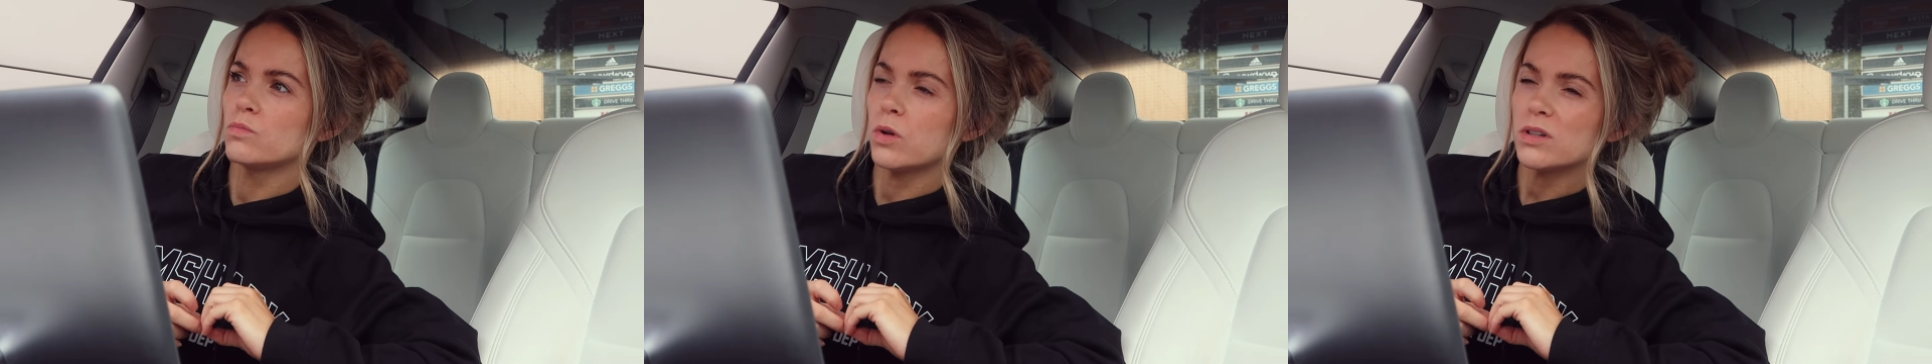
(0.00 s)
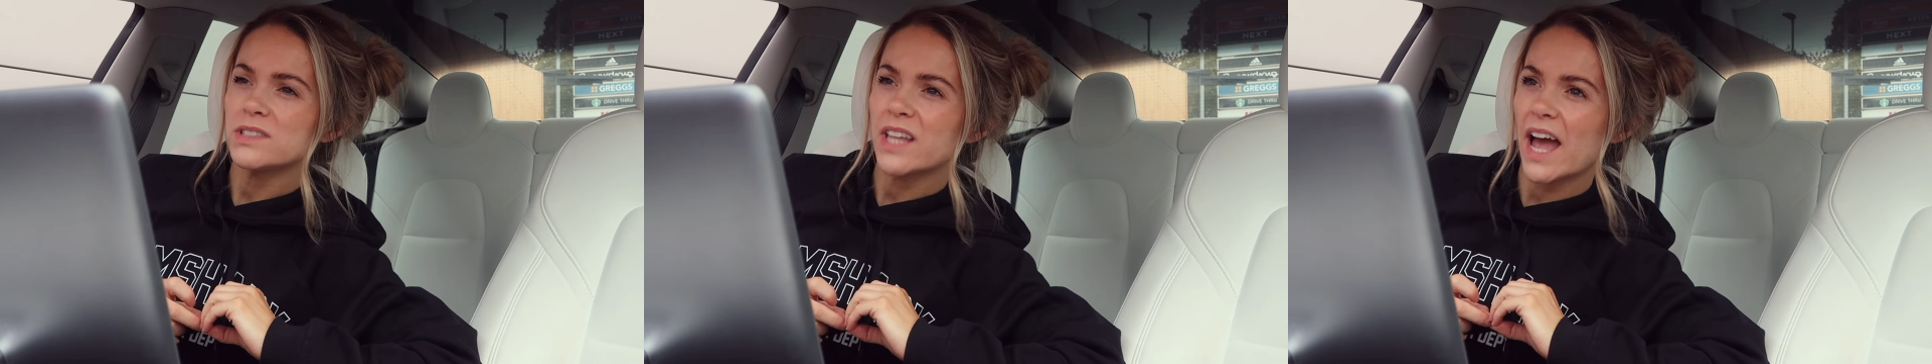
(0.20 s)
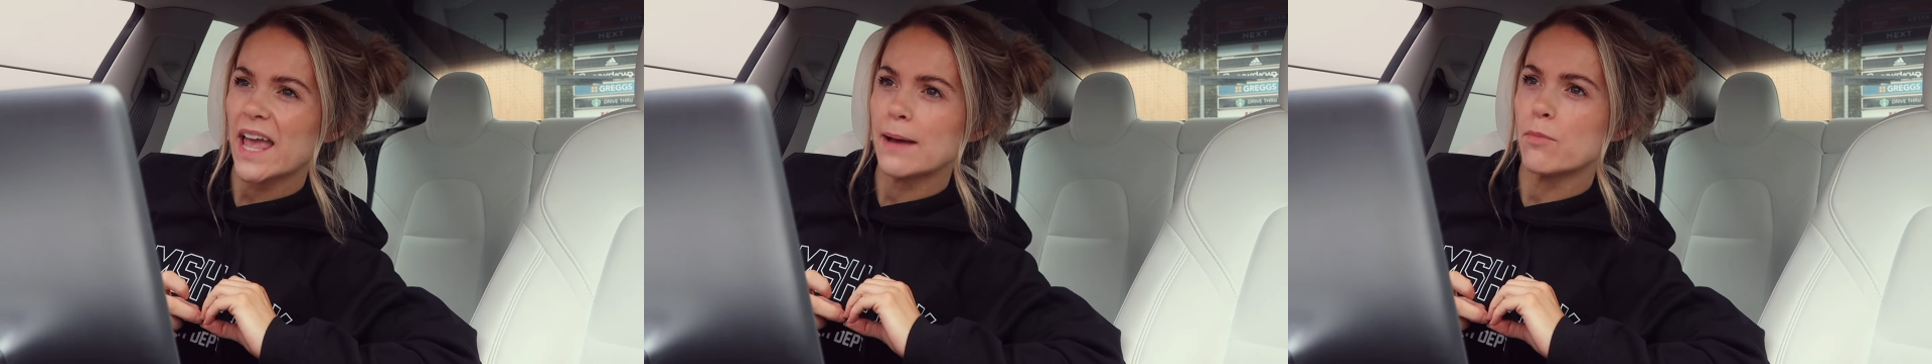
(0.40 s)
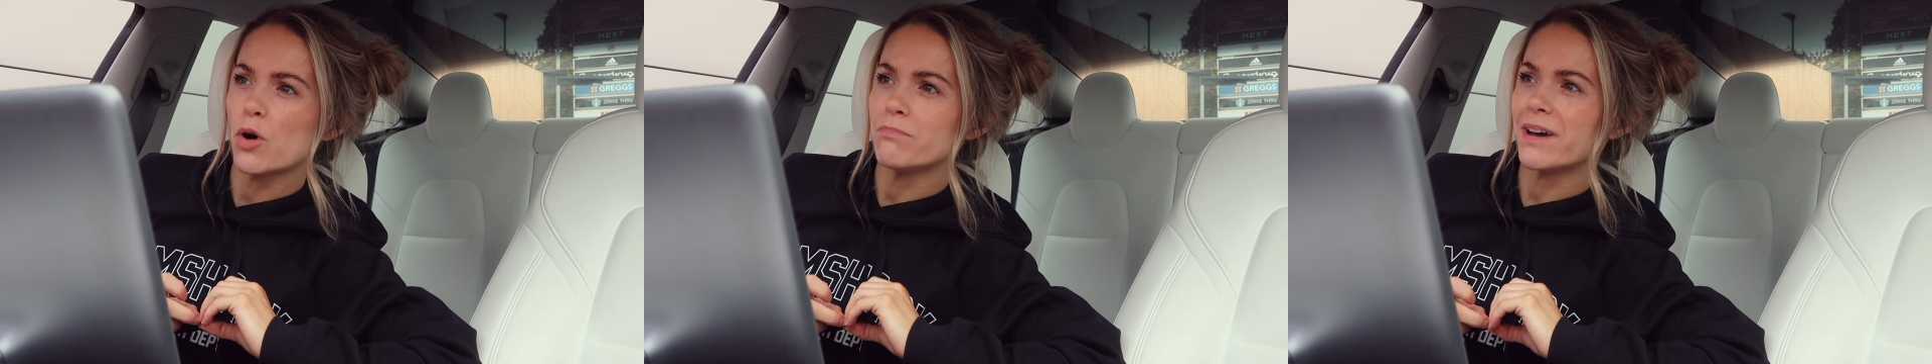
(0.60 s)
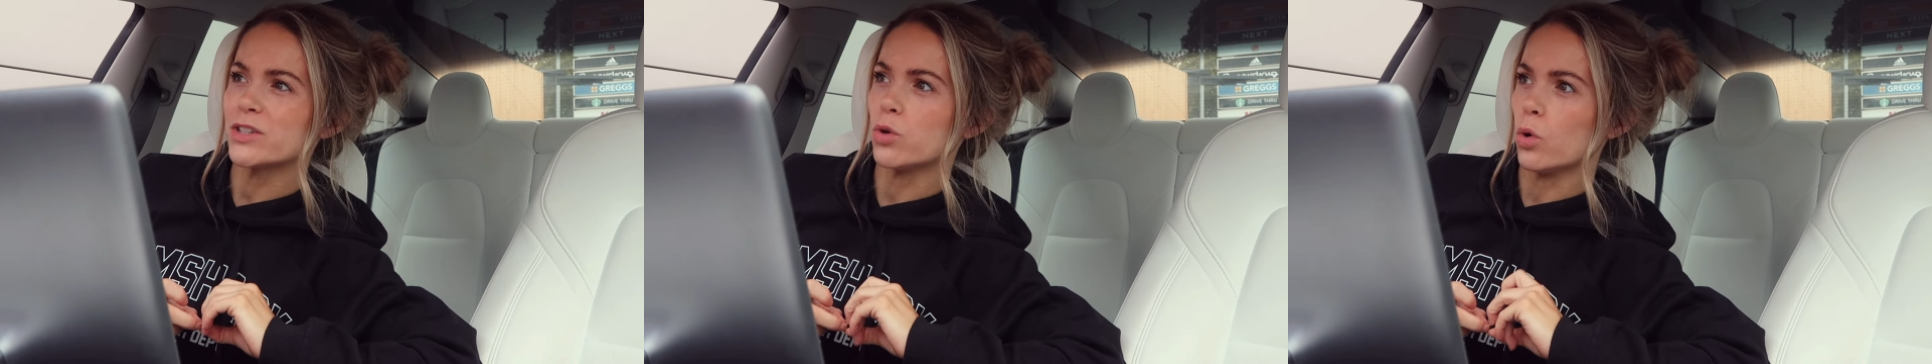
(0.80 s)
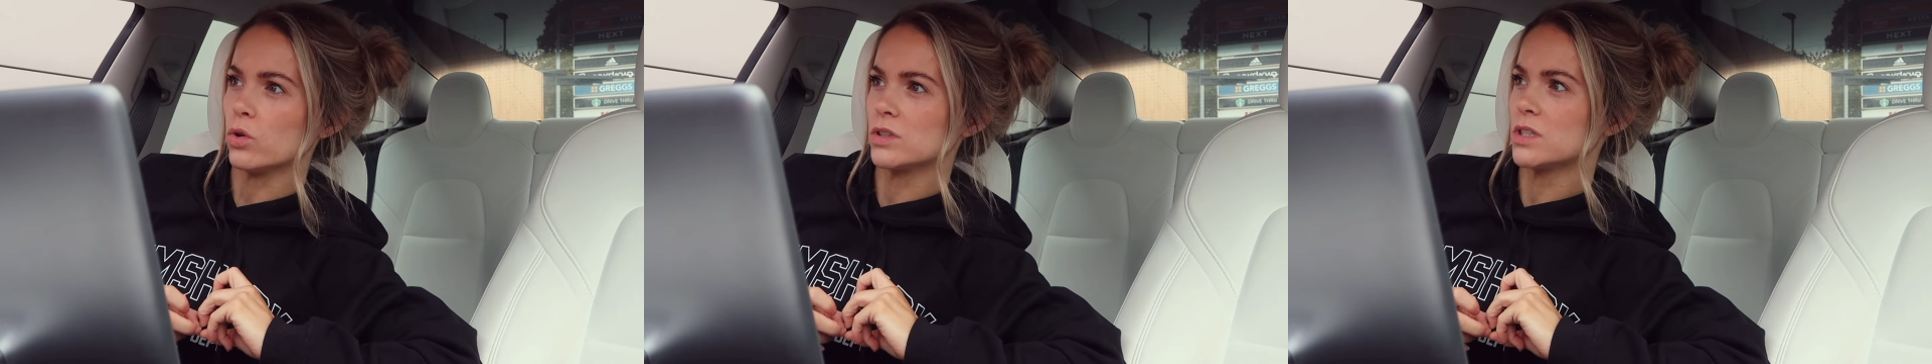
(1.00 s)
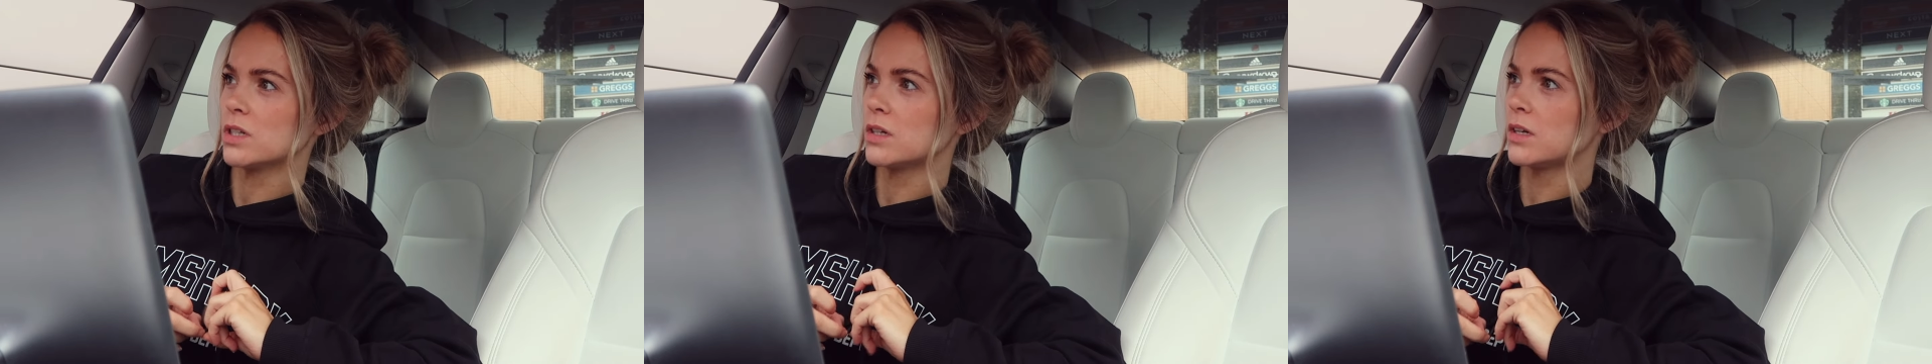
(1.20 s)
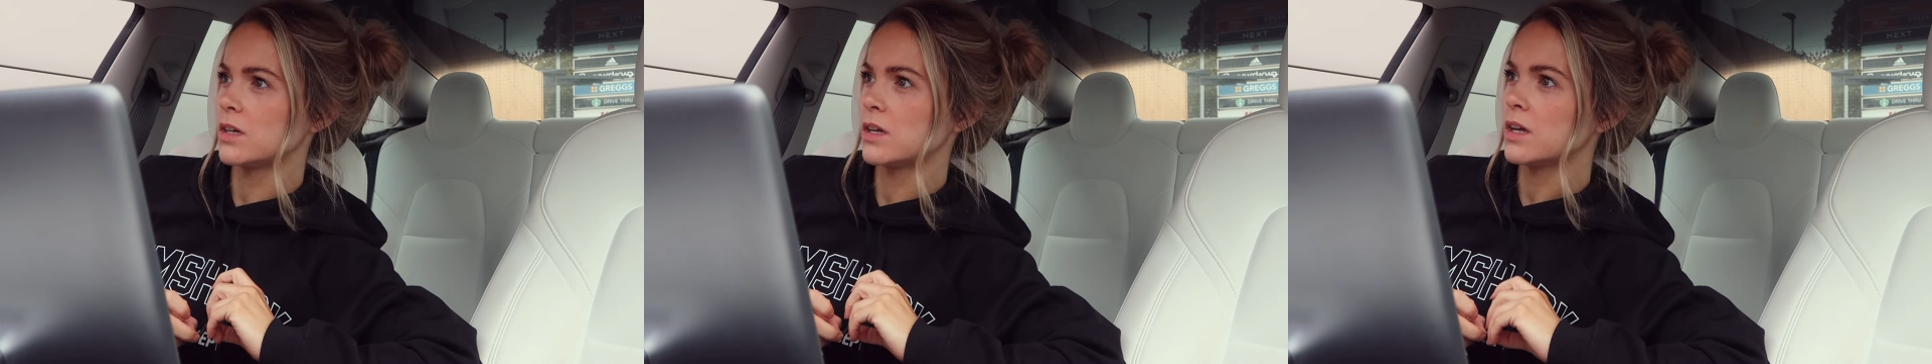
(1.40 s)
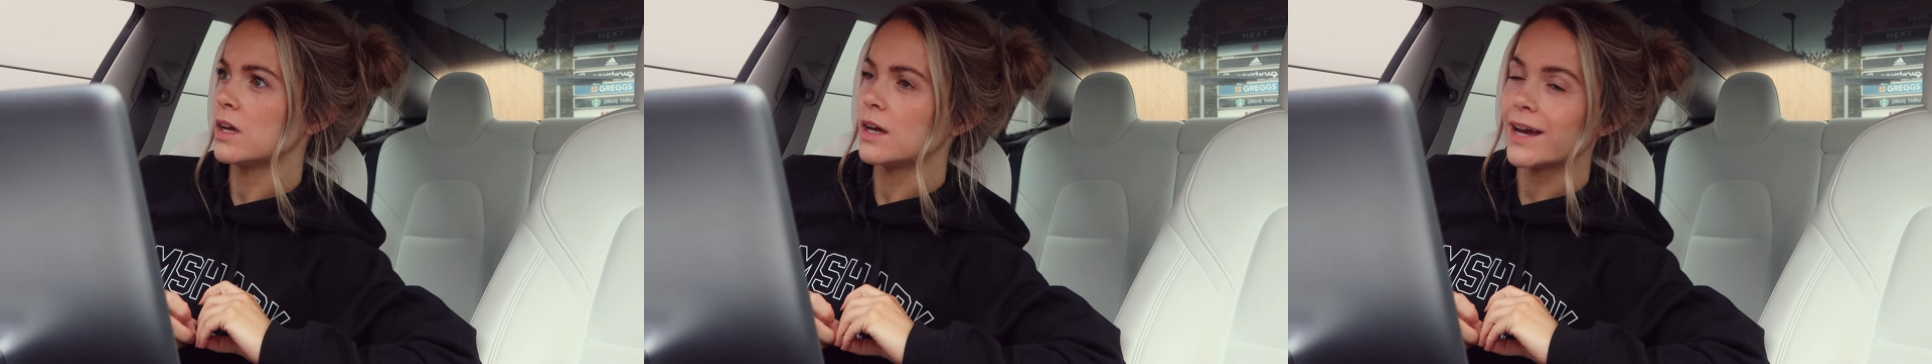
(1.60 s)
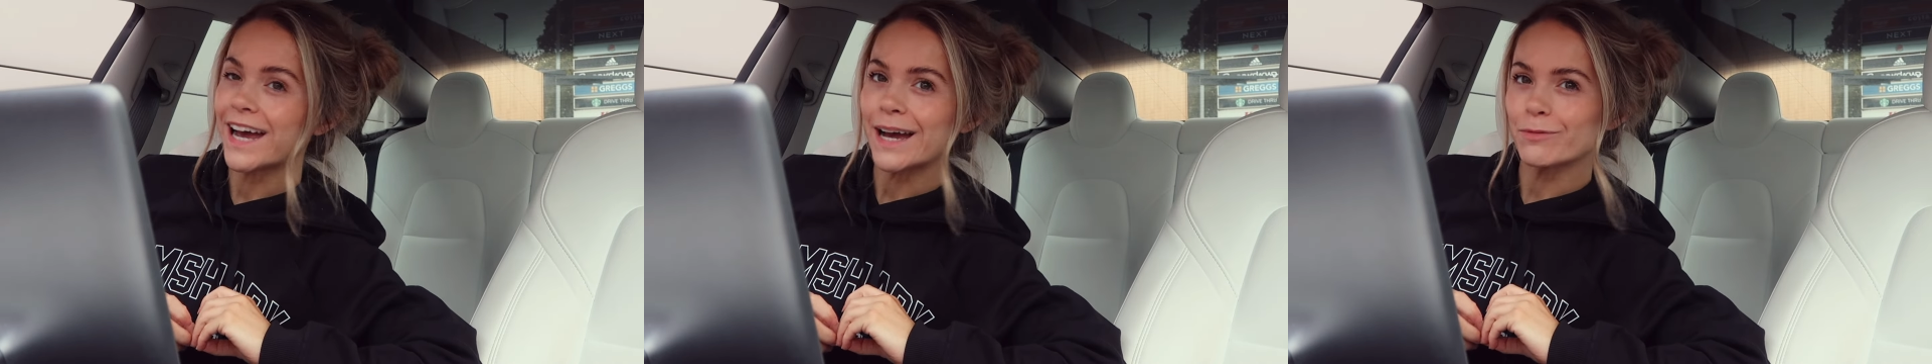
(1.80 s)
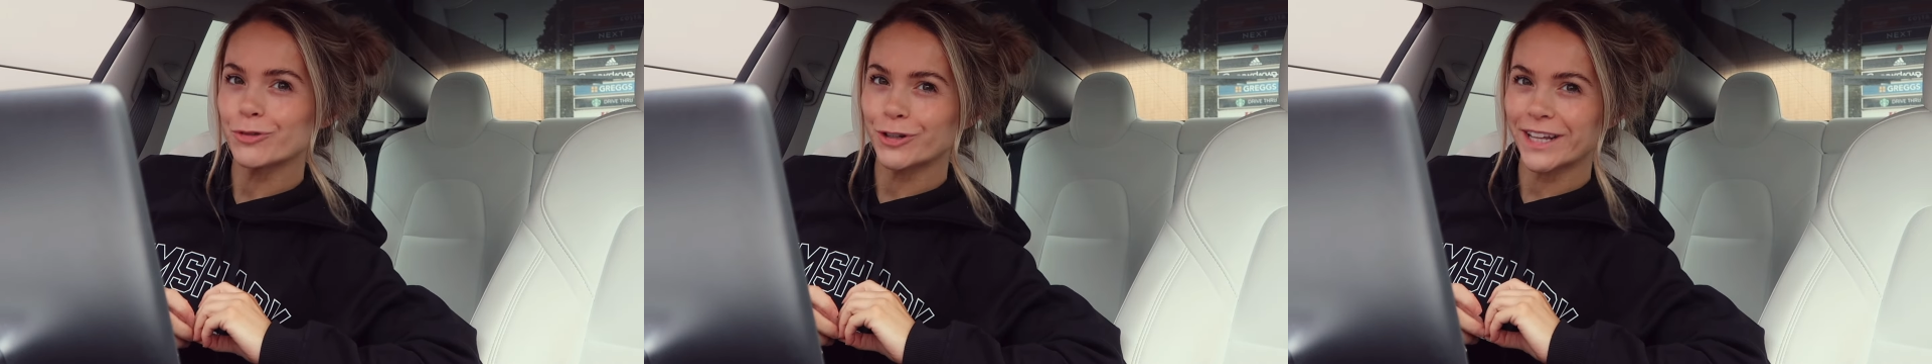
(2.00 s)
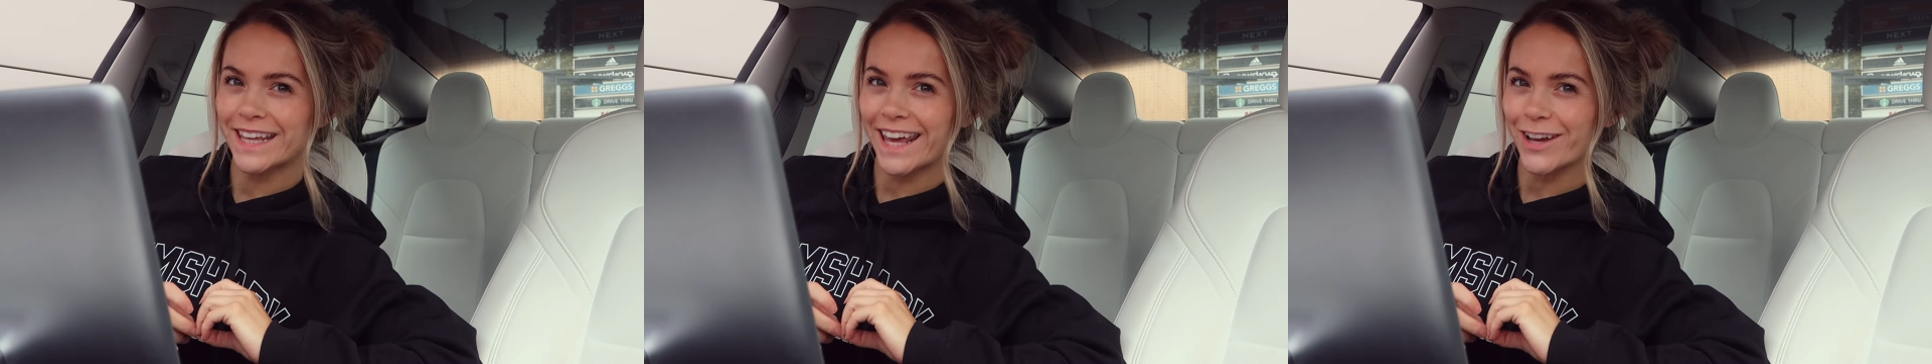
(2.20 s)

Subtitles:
whilst I am on my toad, I'm going to